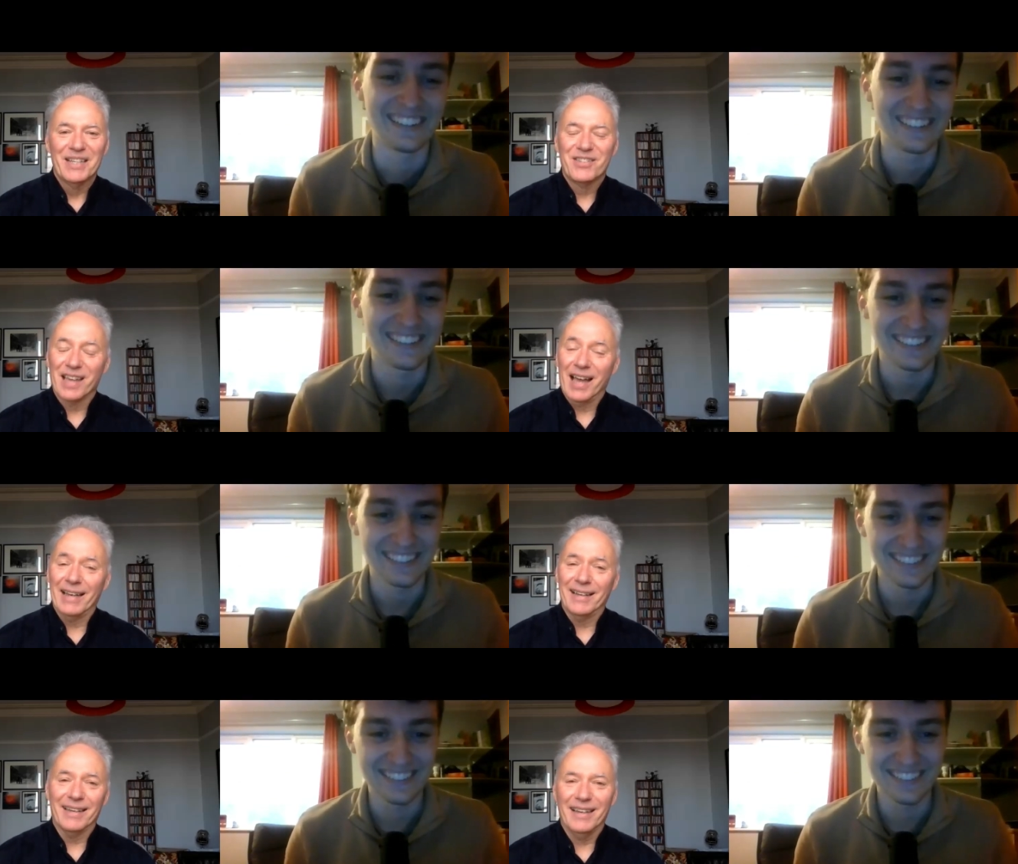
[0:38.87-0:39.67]

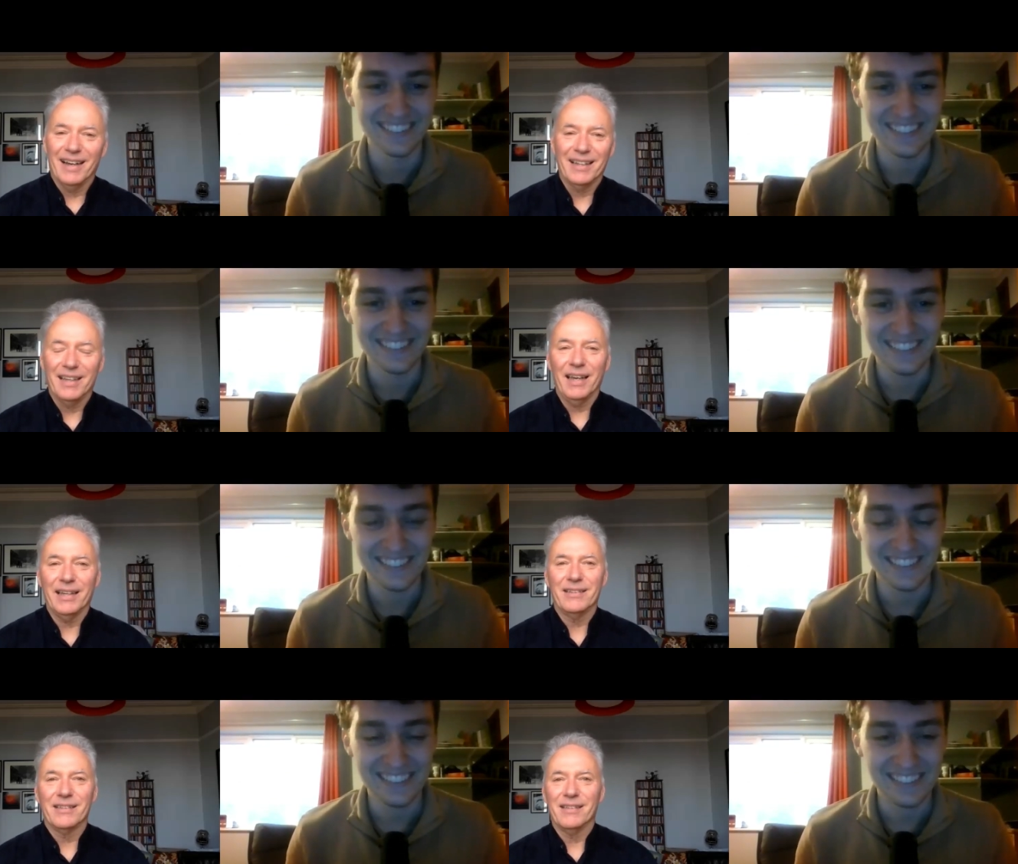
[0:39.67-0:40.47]
Speaker 1: sadly, I'd like
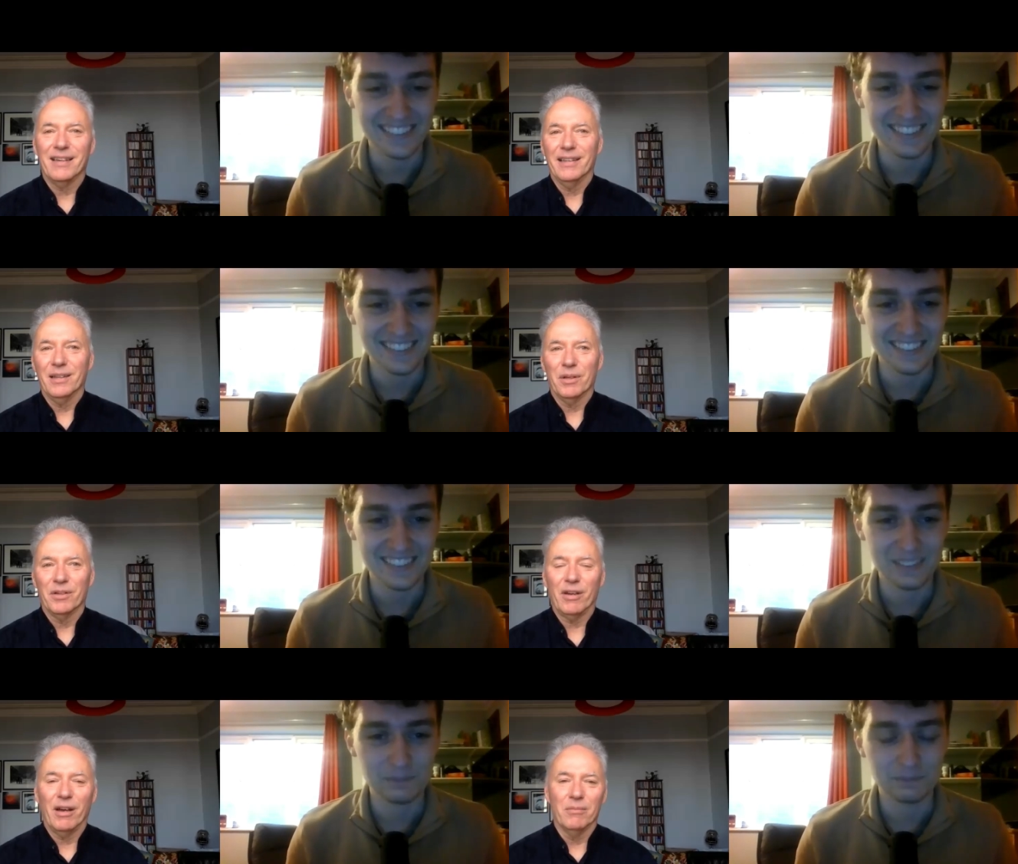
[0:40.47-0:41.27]
to say there was
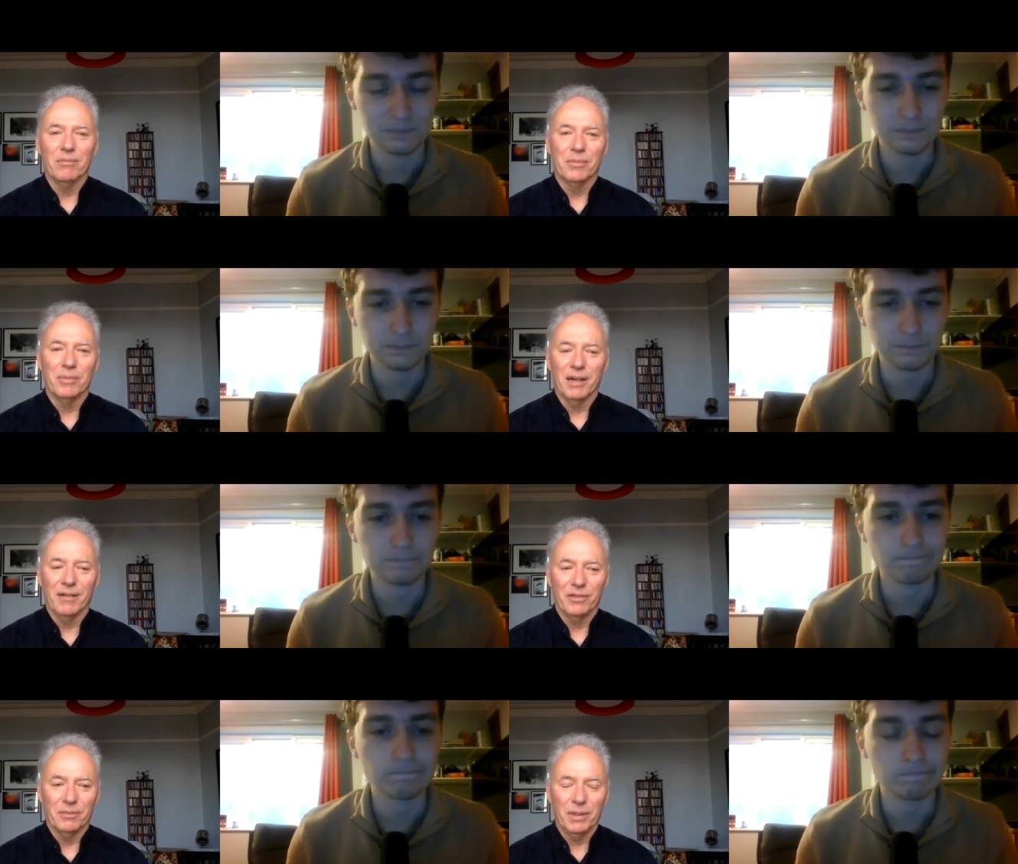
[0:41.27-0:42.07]
hope to be
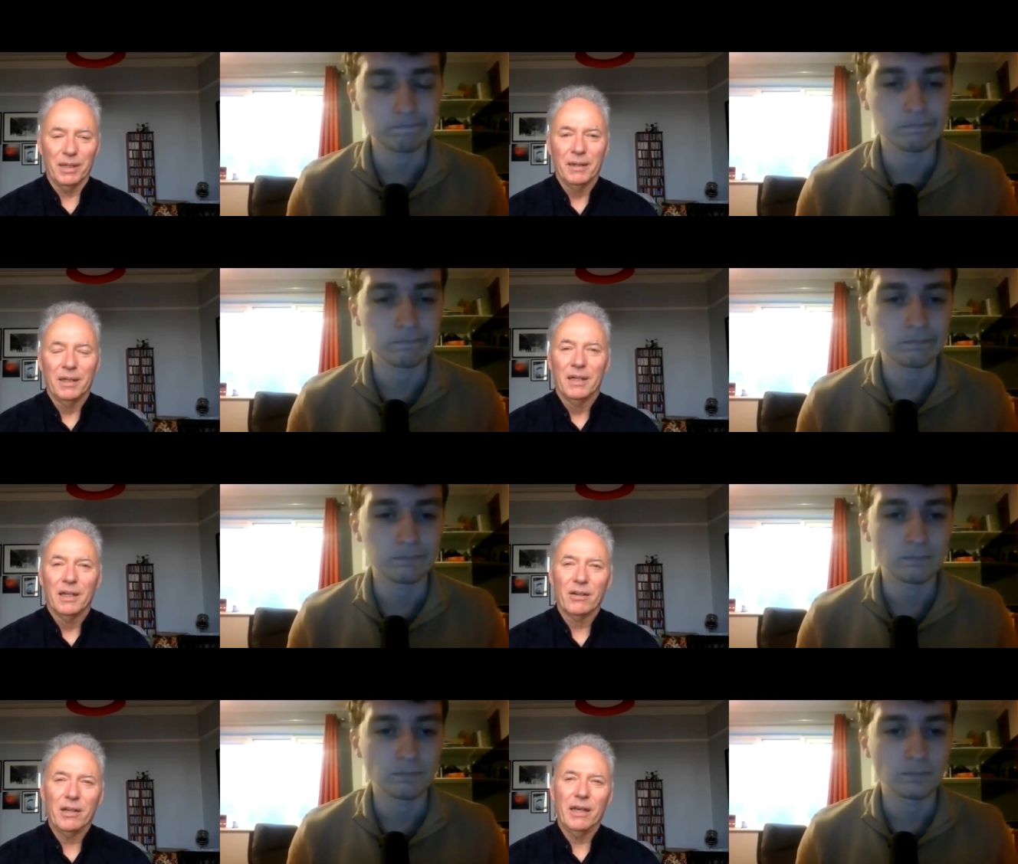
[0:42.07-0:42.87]
offered, but
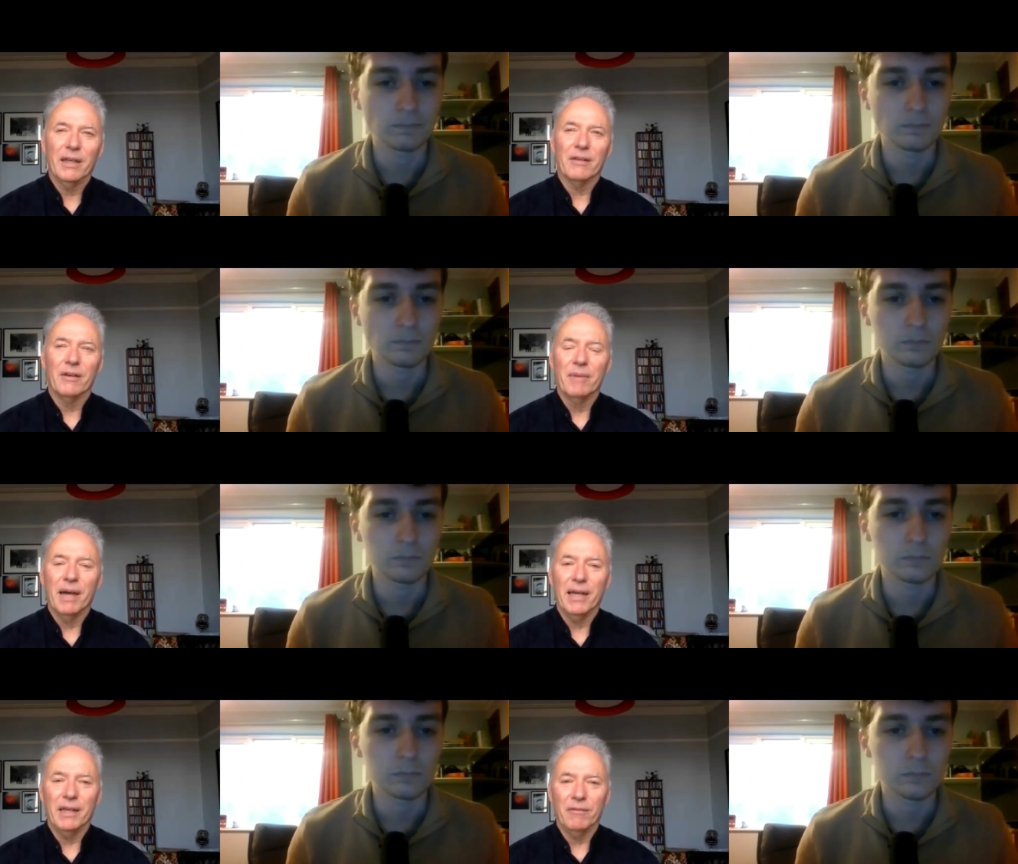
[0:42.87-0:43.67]
looking at the
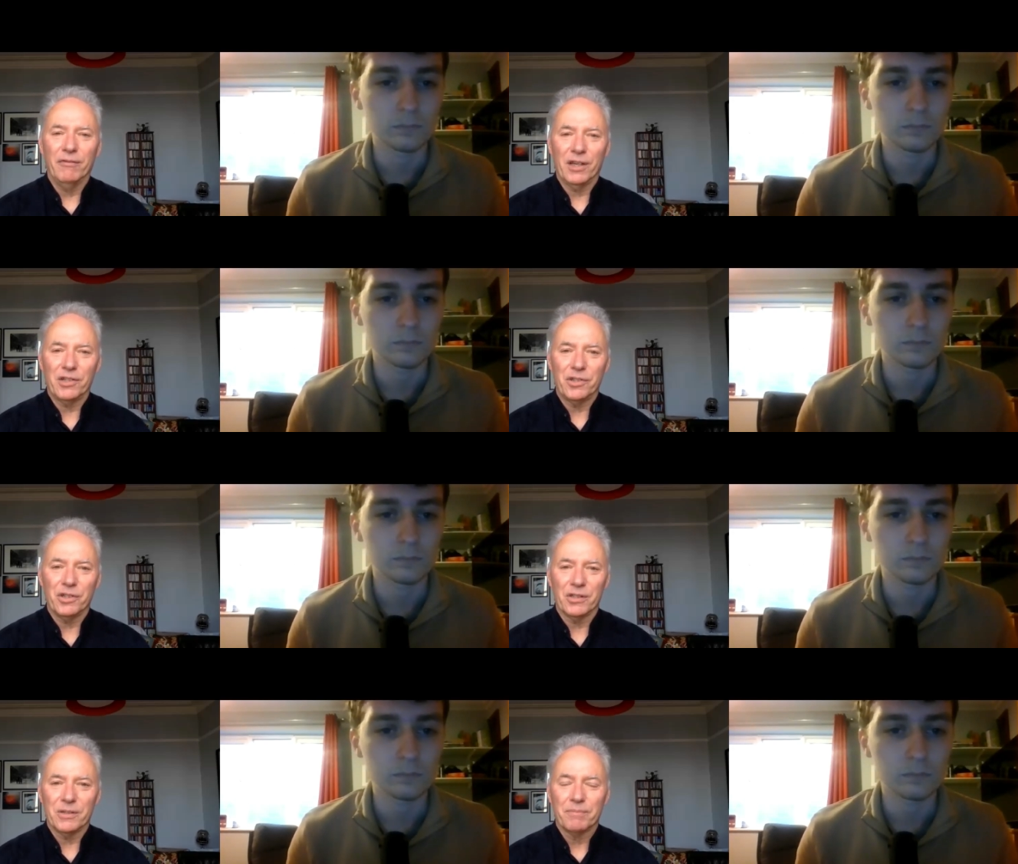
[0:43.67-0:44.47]
remaining
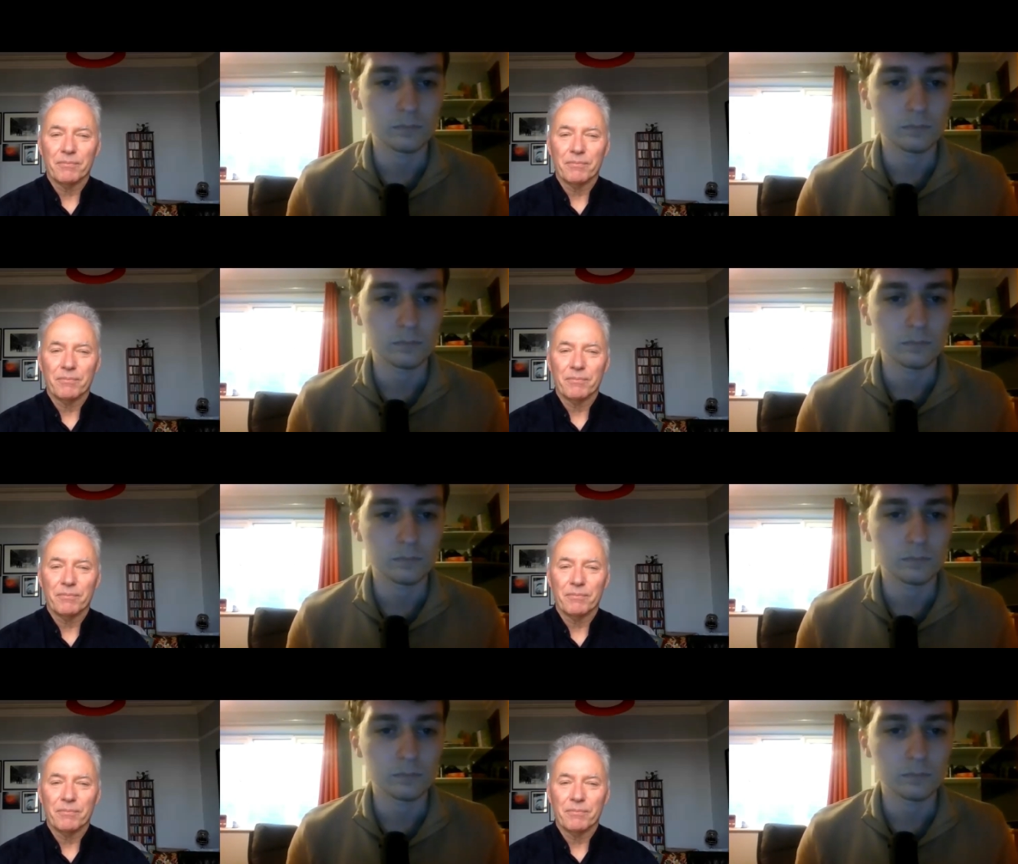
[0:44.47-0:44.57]
fixtures,